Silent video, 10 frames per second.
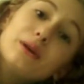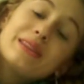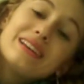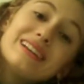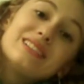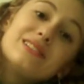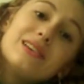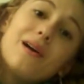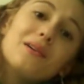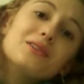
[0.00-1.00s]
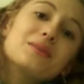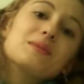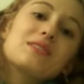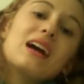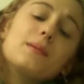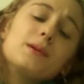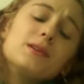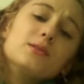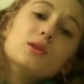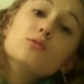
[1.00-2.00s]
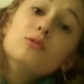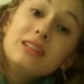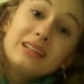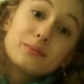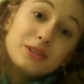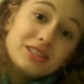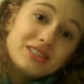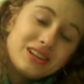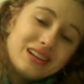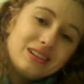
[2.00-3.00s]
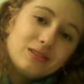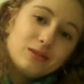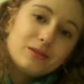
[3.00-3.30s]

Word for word: with us, all your subscribers. We really appreciate you.